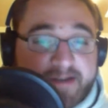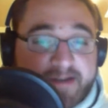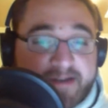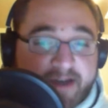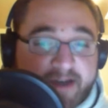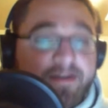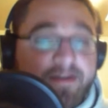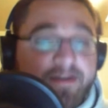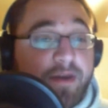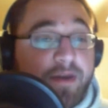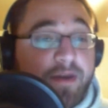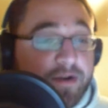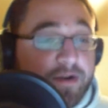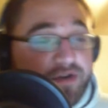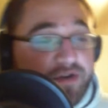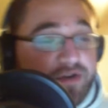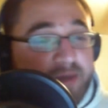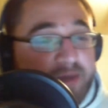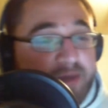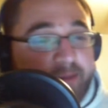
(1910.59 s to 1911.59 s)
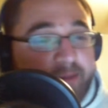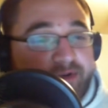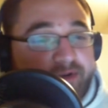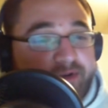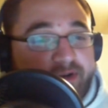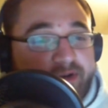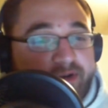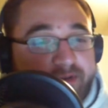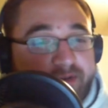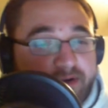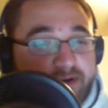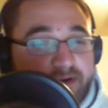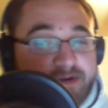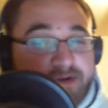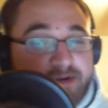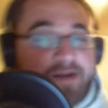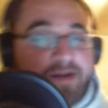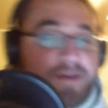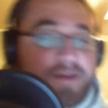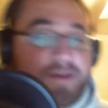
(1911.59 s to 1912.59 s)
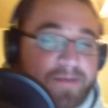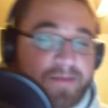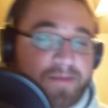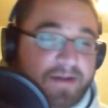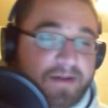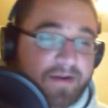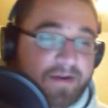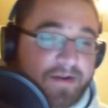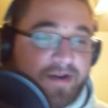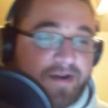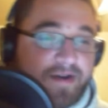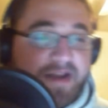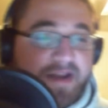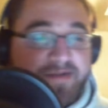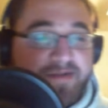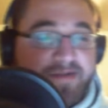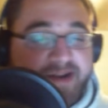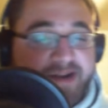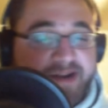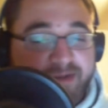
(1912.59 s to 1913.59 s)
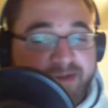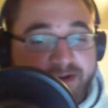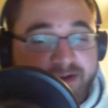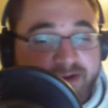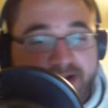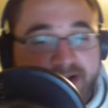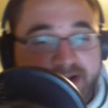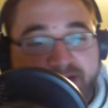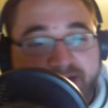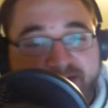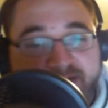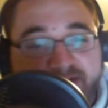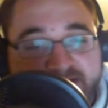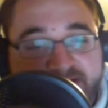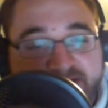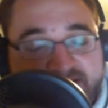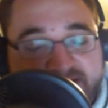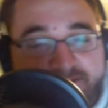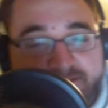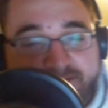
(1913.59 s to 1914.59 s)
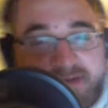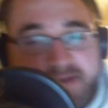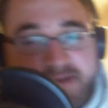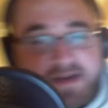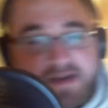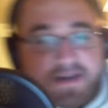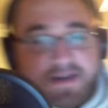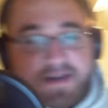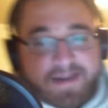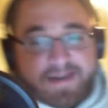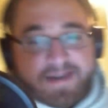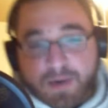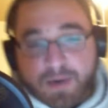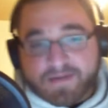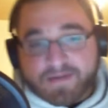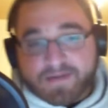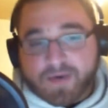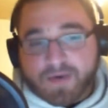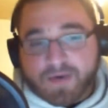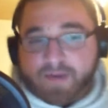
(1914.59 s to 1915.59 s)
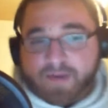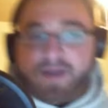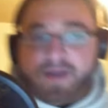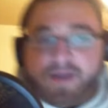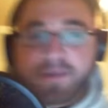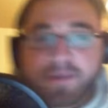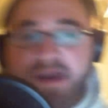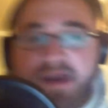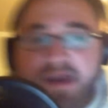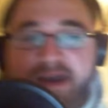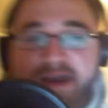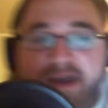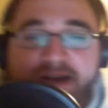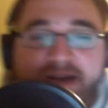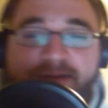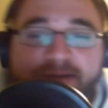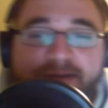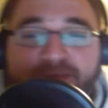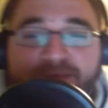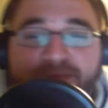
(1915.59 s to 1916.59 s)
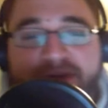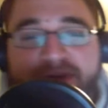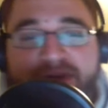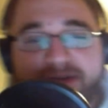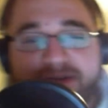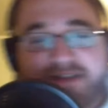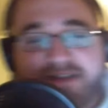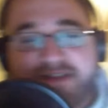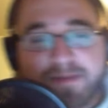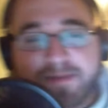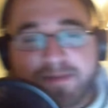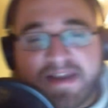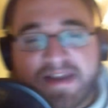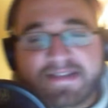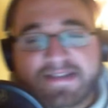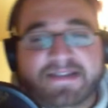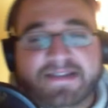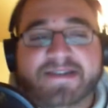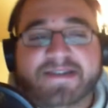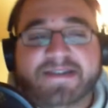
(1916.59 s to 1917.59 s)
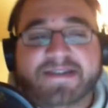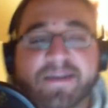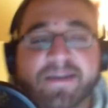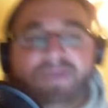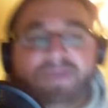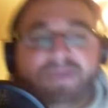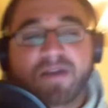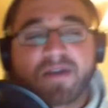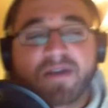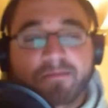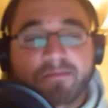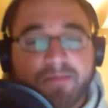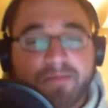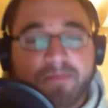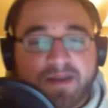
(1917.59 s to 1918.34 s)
So now in the YouTube app on your phone, you'll be alerted every time we go live. So you won't have to worry about me putting those updates inside BBM.